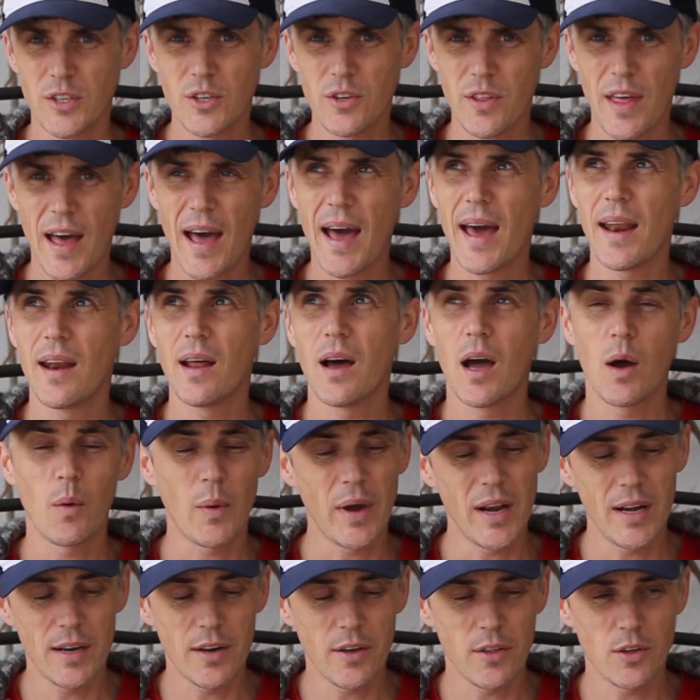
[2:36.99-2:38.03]
do that, I
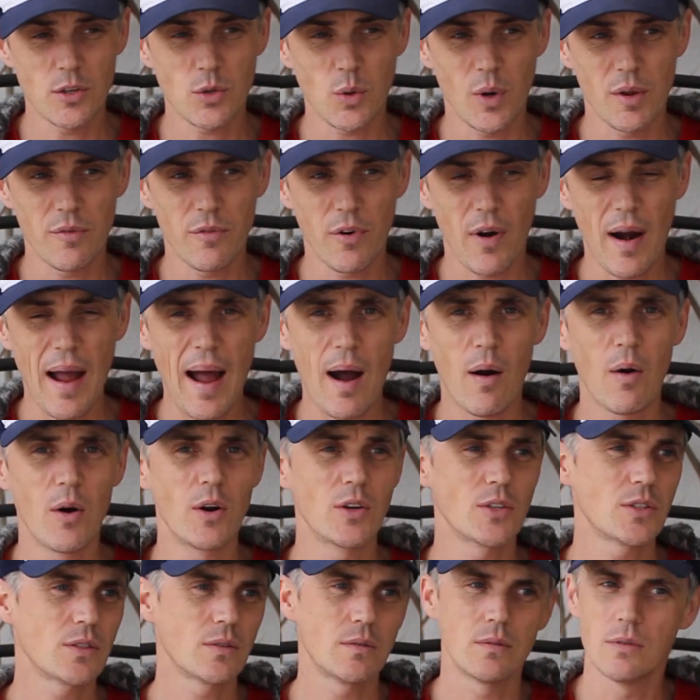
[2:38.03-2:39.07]
wait another 24
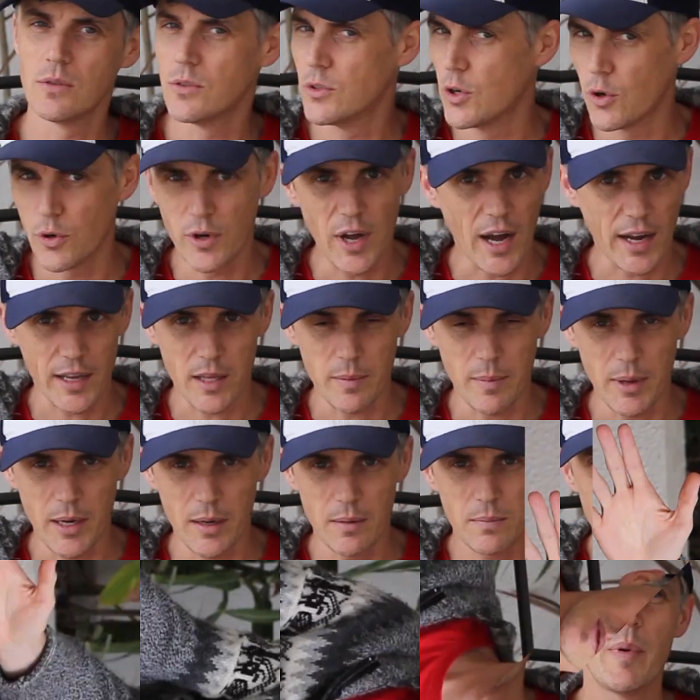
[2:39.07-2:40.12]
hours, no document.
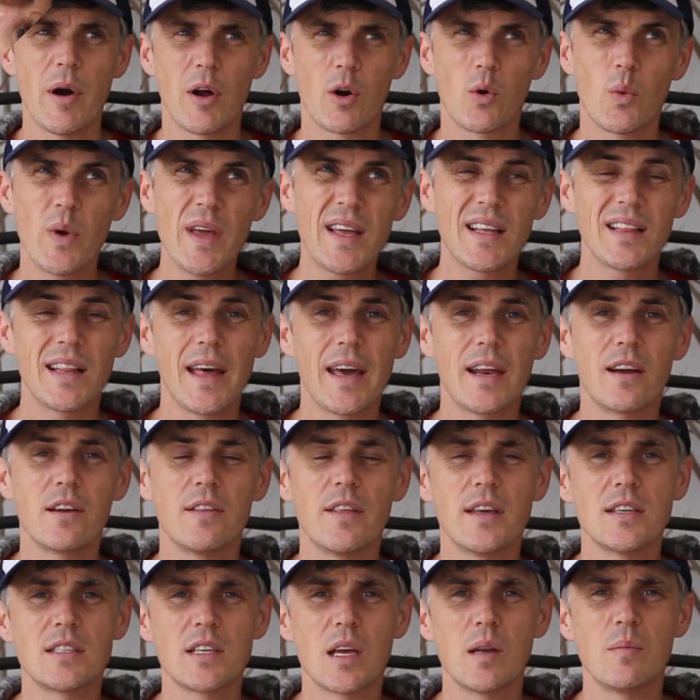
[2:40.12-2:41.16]
About a week later,
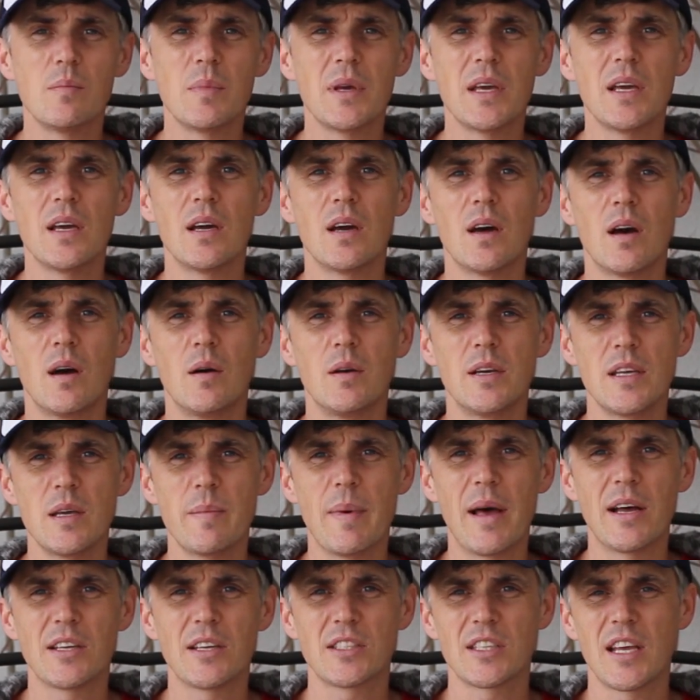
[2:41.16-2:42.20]
they send me an
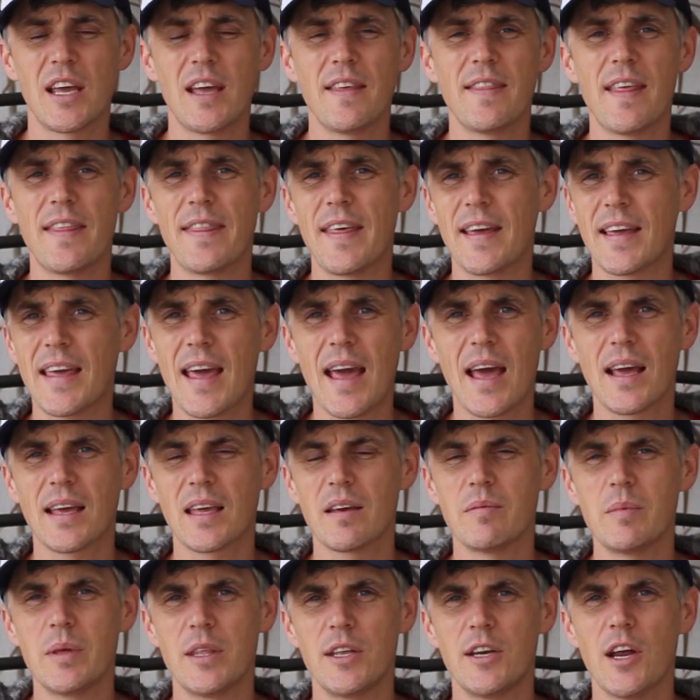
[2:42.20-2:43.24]
email saying that they can't
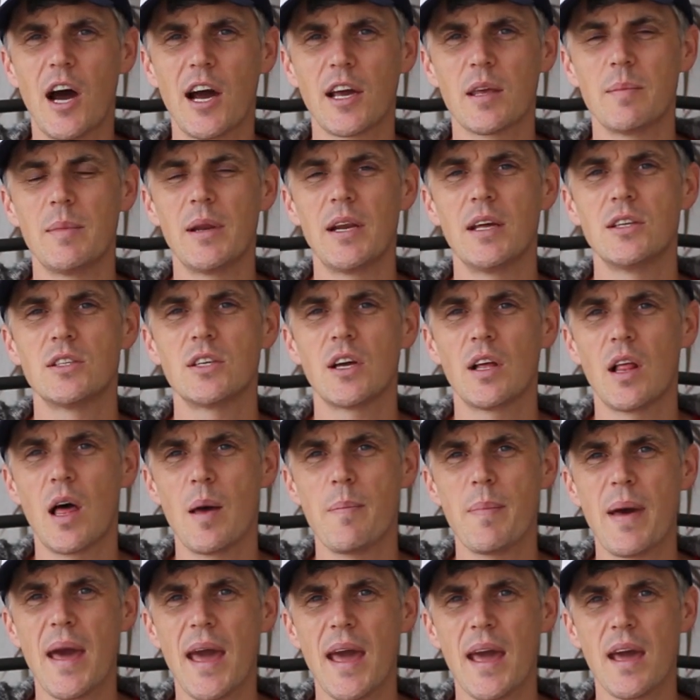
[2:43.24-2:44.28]
give me the document until I
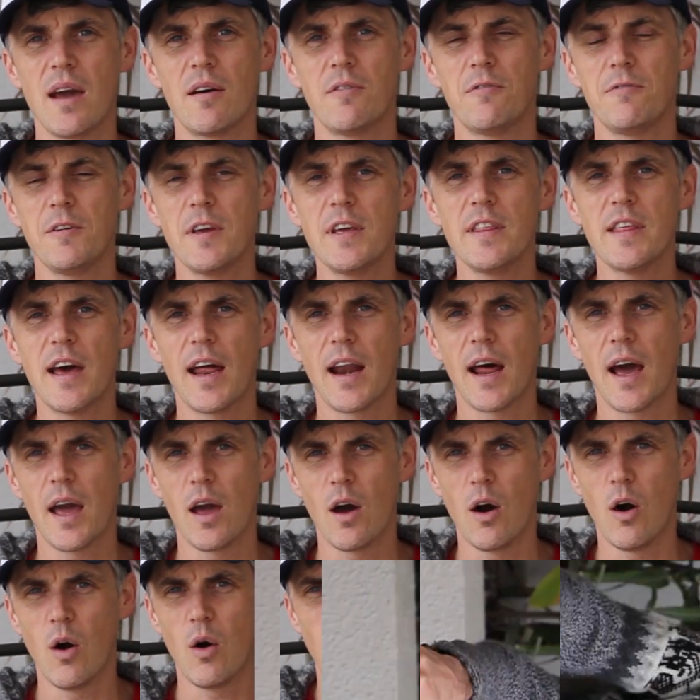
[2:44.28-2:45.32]
pay a fee that I
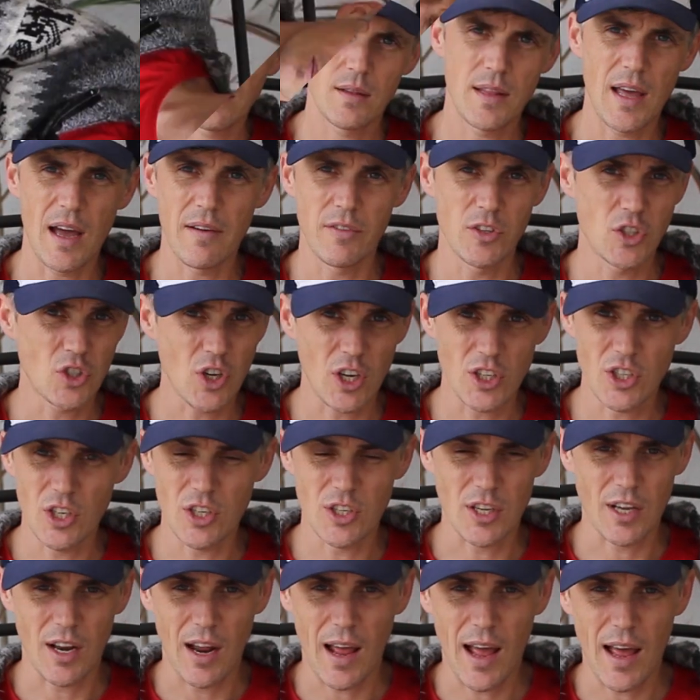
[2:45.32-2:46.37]
owe. They have
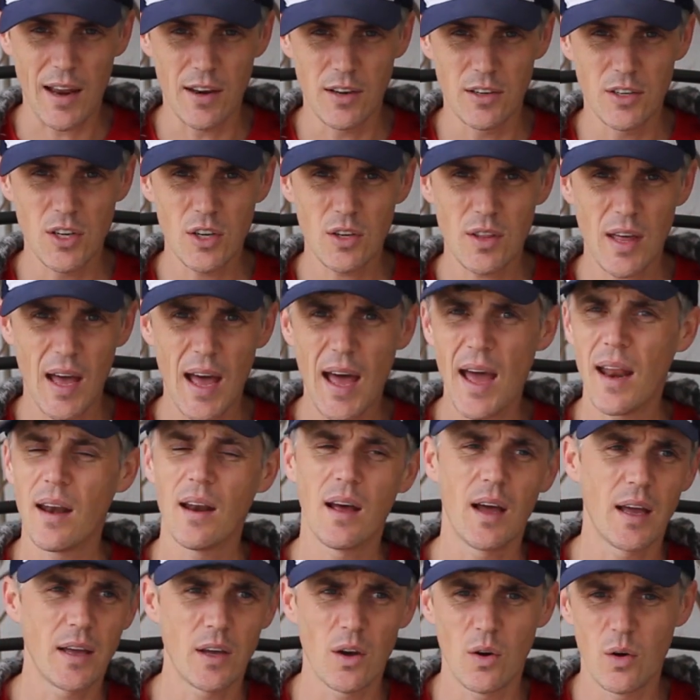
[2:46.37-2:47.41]
instructions on how to do that.
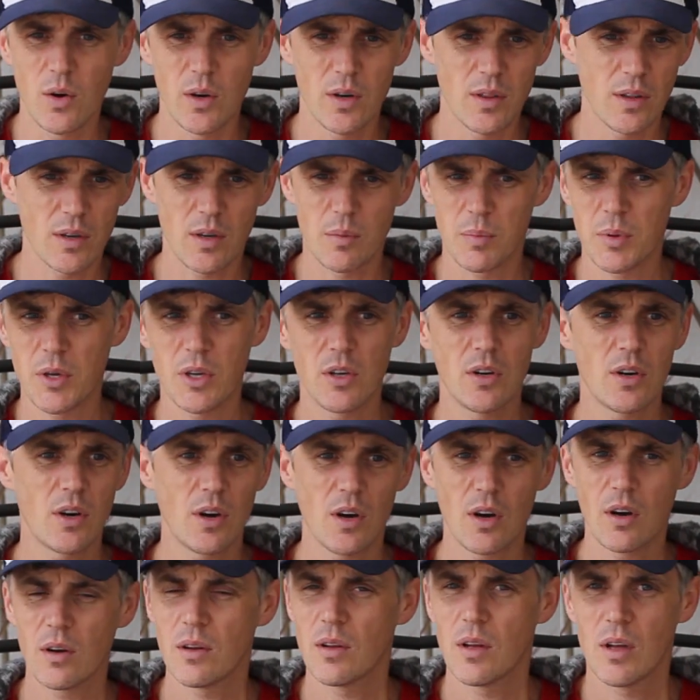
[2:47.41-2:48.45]
I go into the
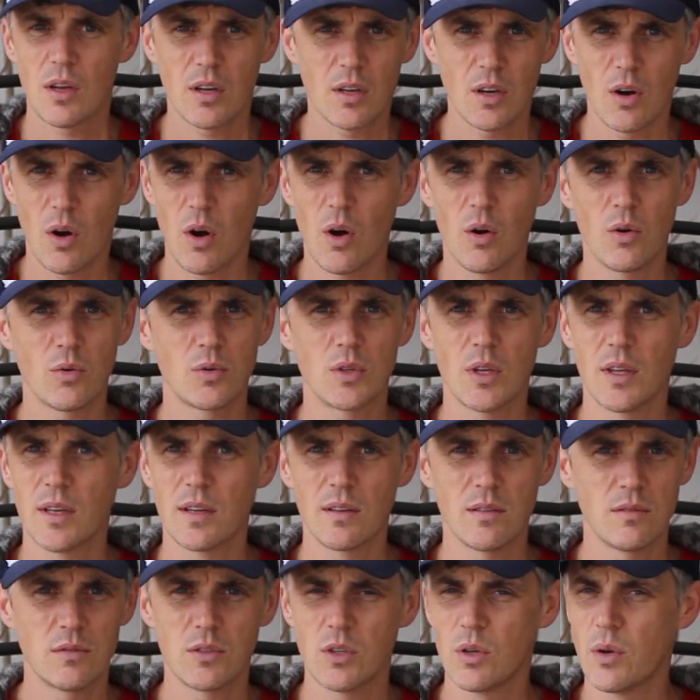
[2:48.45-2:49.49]
computer, go to
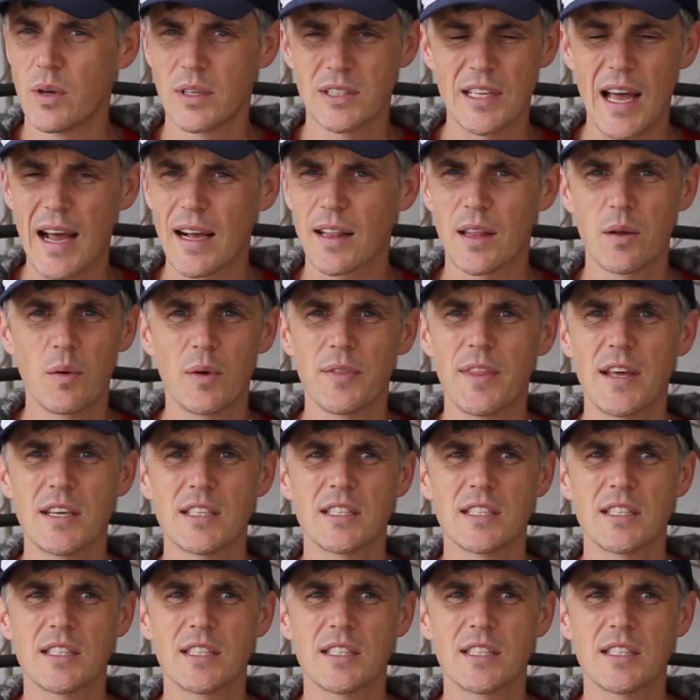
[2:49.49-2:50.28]
do exactly what they